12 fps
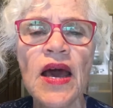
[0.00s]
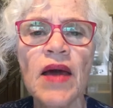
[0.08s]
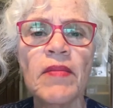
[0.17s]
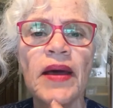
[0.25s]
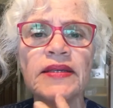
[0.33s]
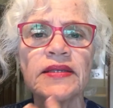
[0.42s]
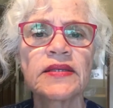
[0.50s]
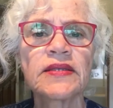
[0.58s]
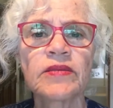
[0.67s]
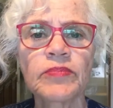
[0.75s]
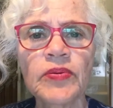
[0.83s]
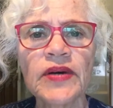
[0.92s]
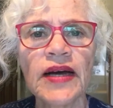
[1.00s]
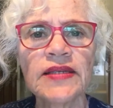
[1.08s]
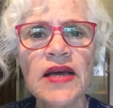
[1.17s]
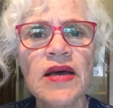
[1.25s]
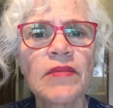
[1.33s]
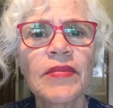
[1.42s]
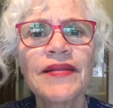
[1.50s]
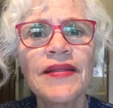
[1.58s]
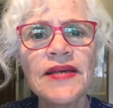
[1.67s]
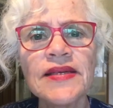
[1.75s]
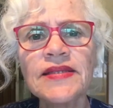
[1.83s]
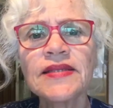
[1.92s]
It makes us depressed. But
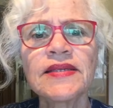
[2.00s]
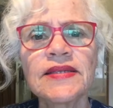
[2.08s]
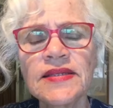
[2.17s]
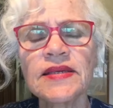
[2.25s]
this is